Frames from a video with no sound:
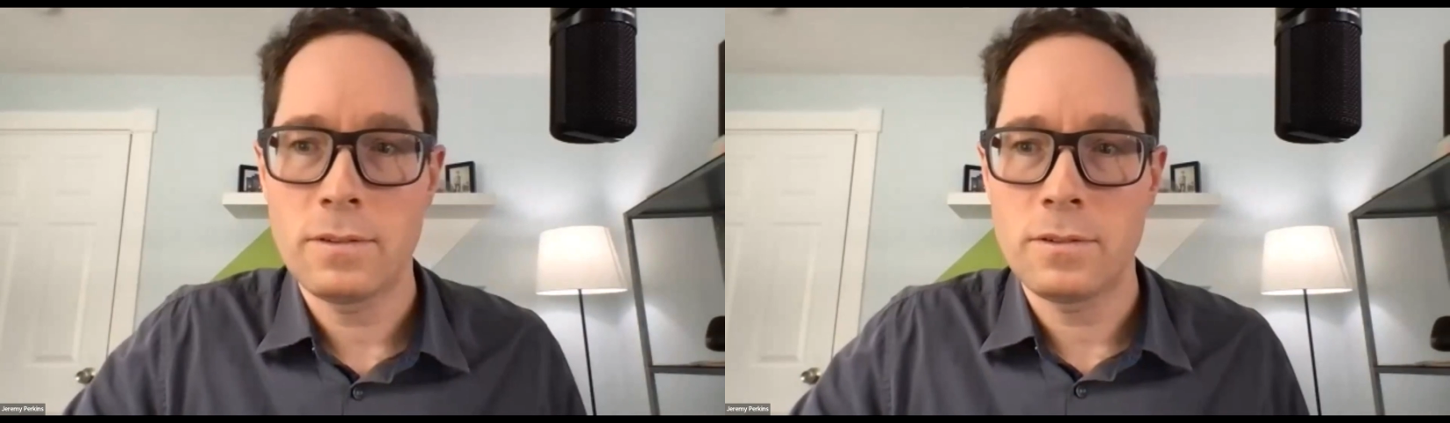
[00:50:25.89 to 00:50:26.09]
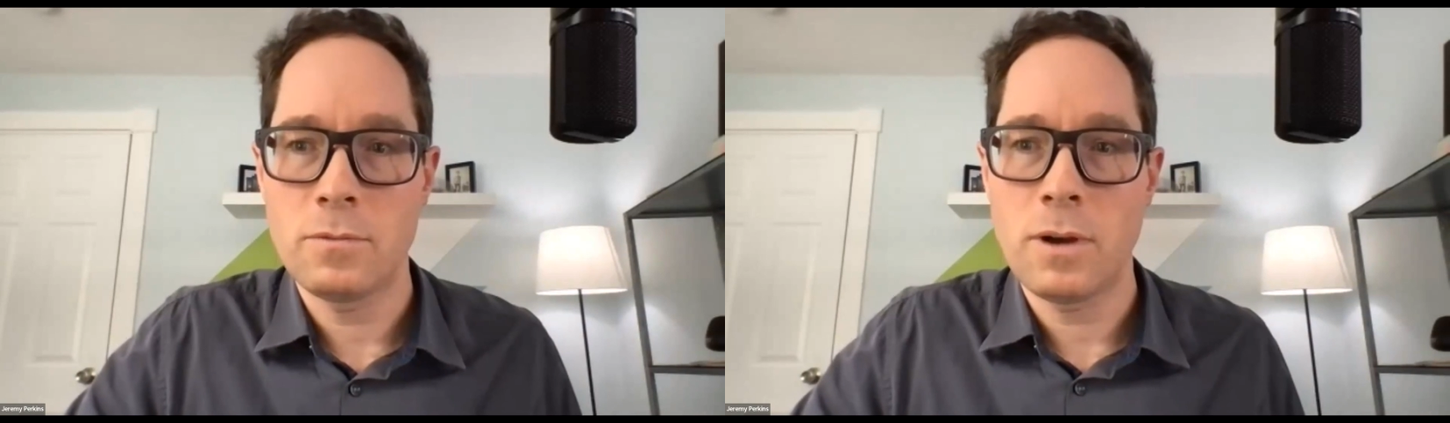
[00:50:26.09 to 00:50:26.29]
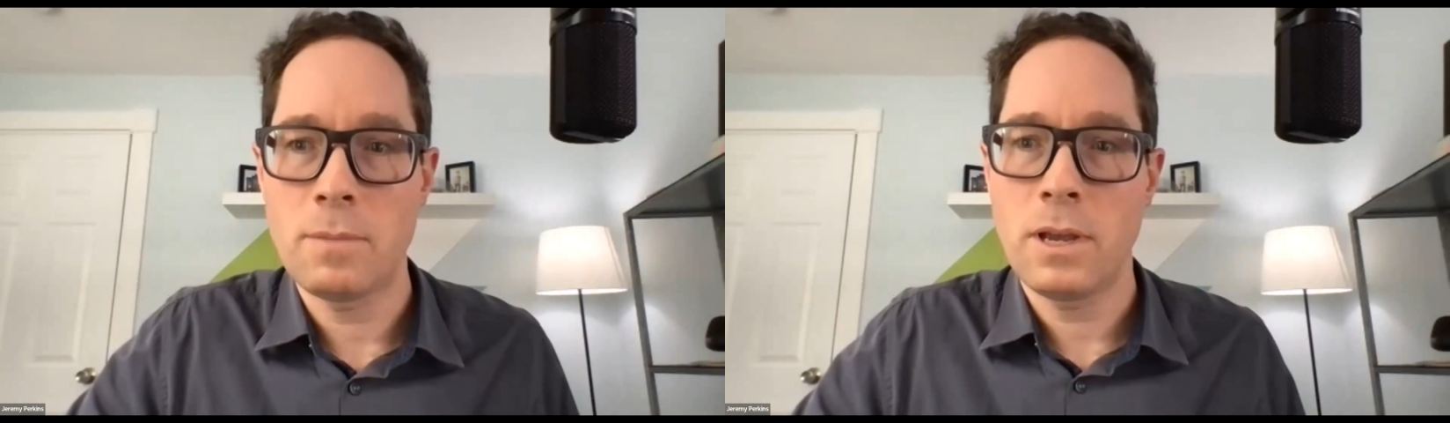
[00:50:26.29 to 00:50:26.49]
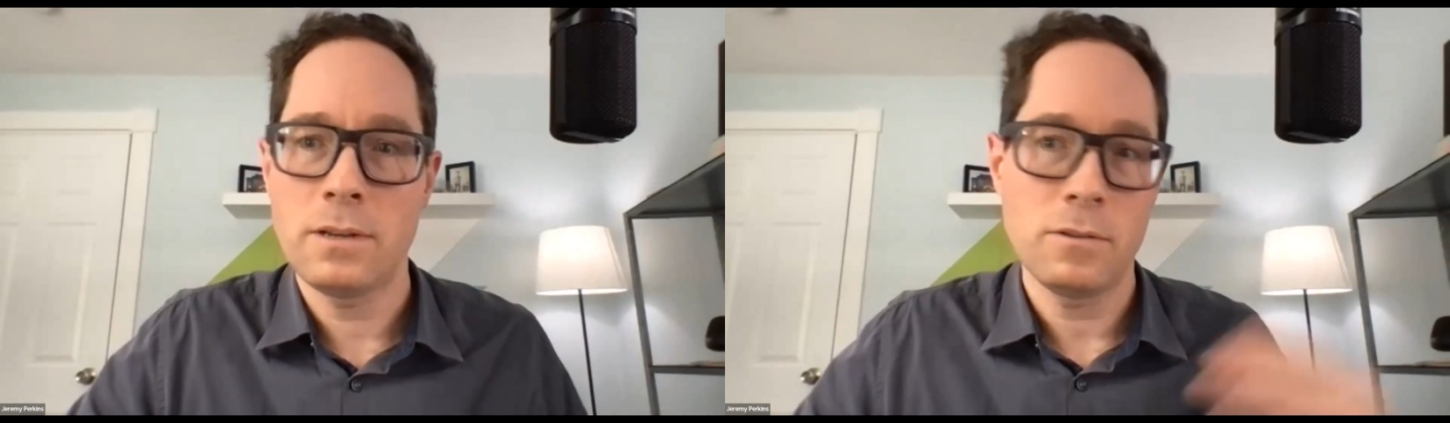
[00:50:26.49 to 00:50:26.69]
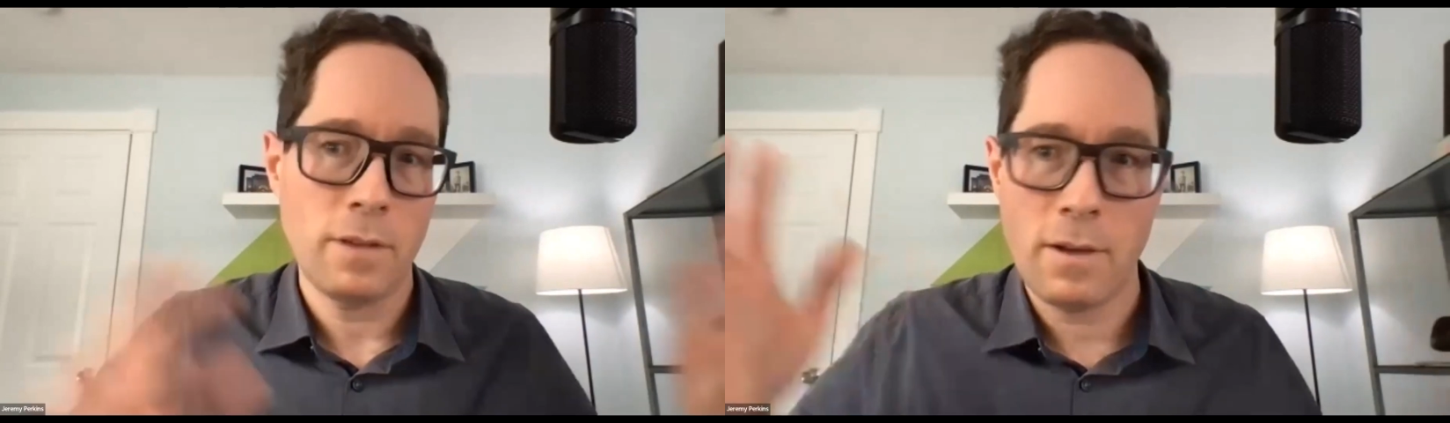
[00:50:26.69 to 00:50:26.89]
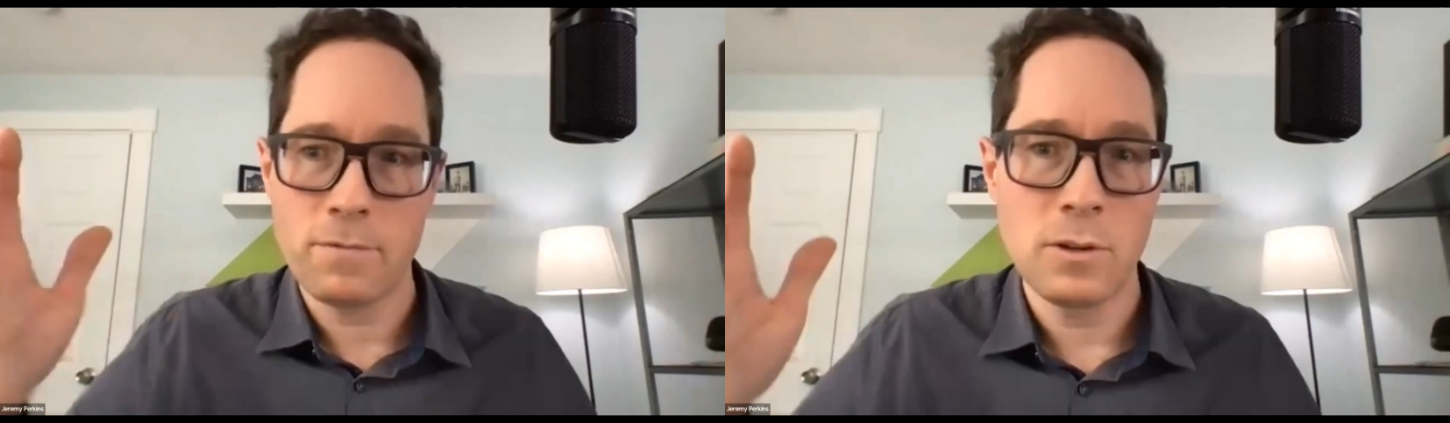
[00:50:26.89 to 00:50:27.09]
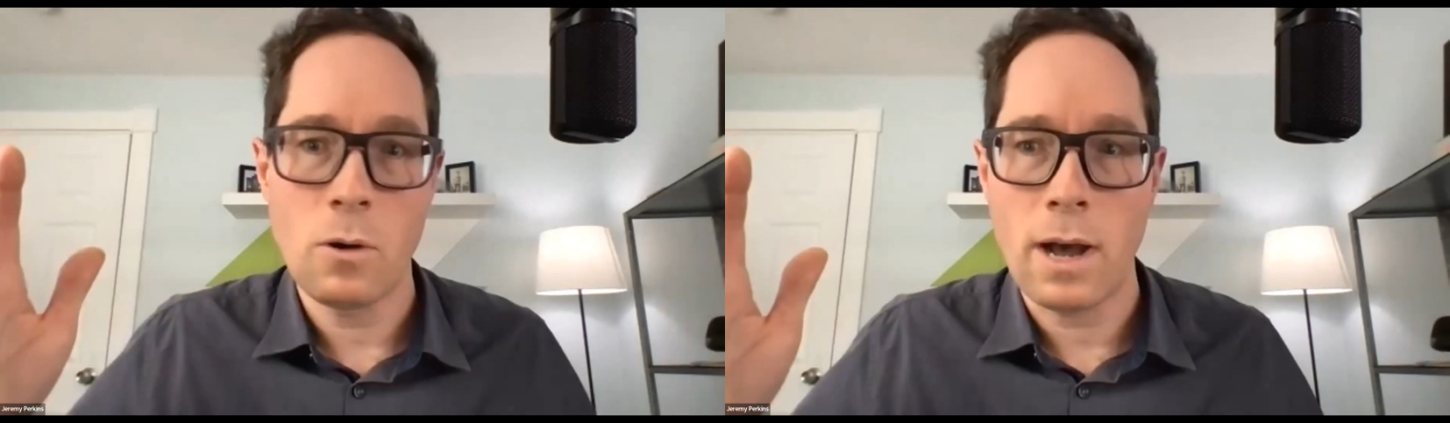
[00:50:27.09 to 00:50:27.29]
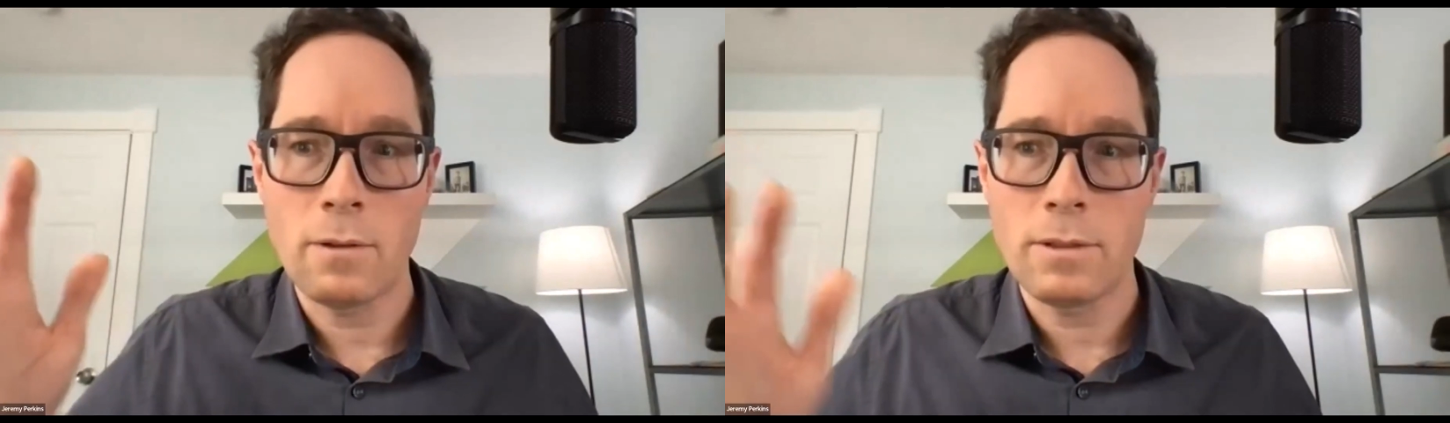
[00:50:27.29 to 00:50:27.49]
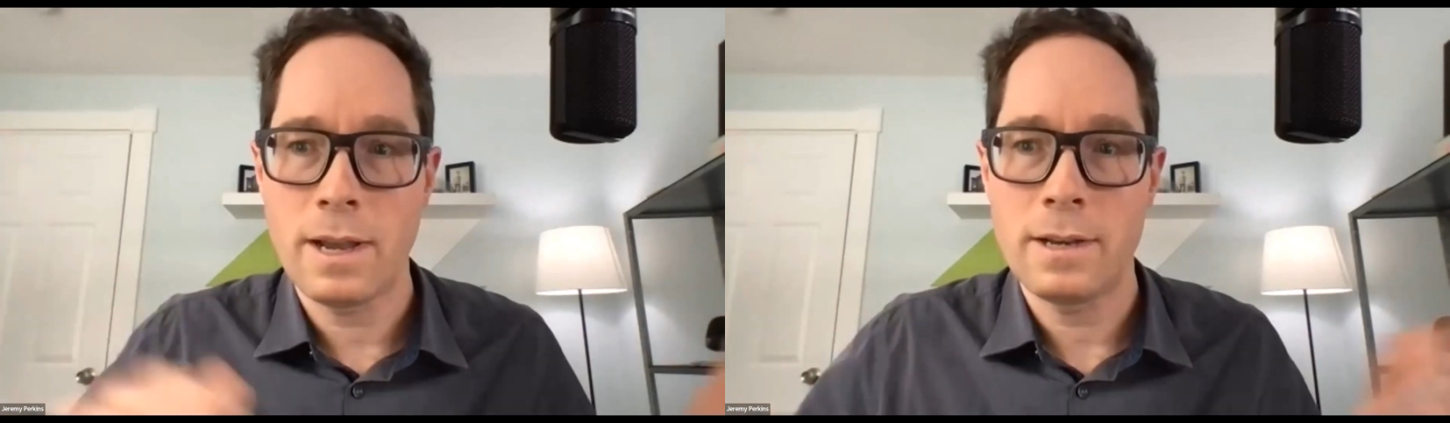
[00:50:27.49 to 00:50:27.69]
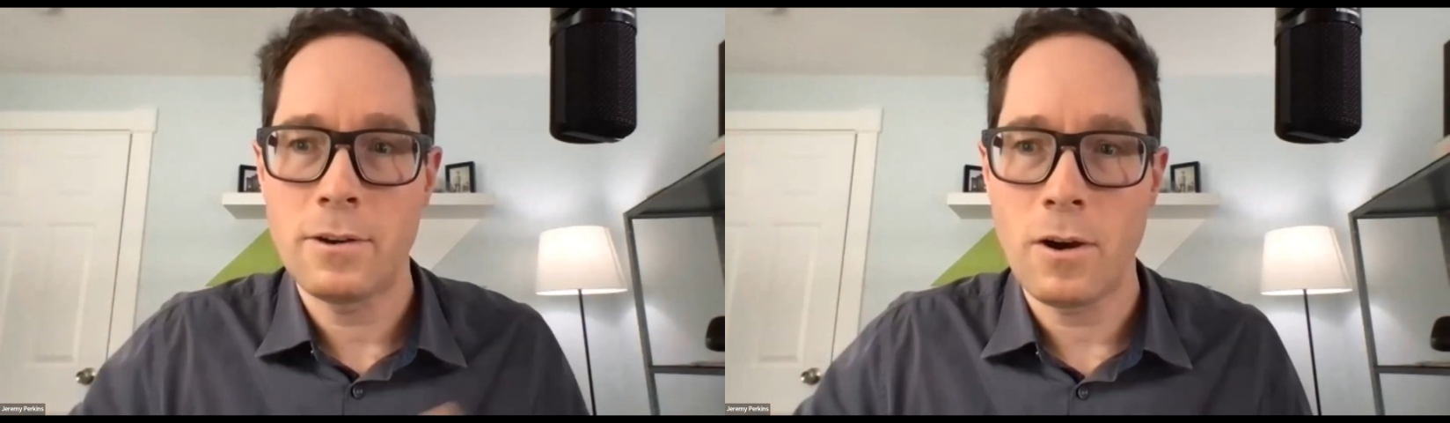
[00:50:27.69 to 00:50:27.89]
so web pages will have no
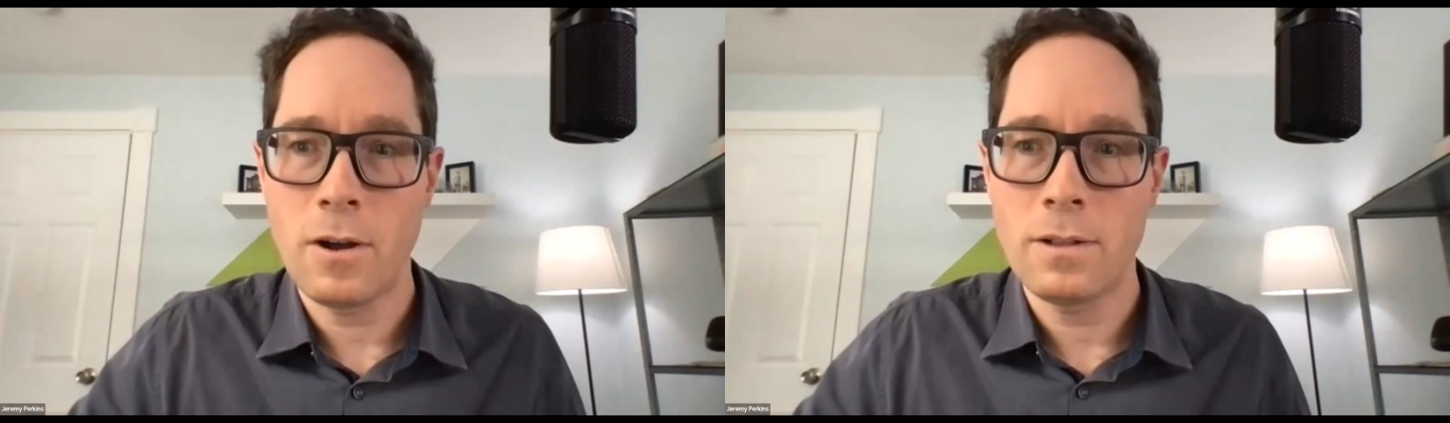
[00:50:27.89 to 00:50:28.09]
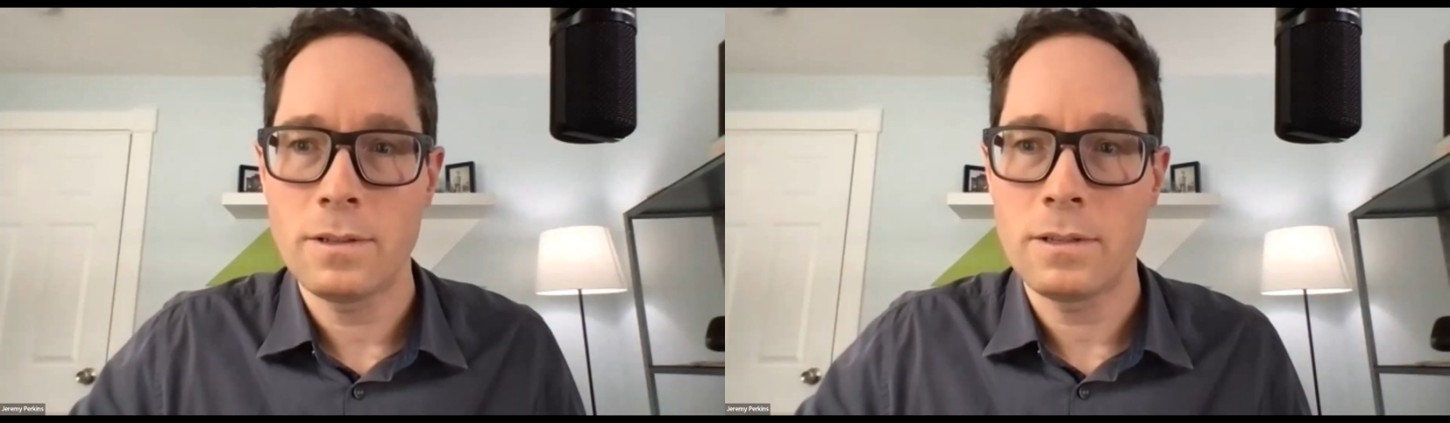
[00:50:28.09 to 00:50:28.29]
outline at all.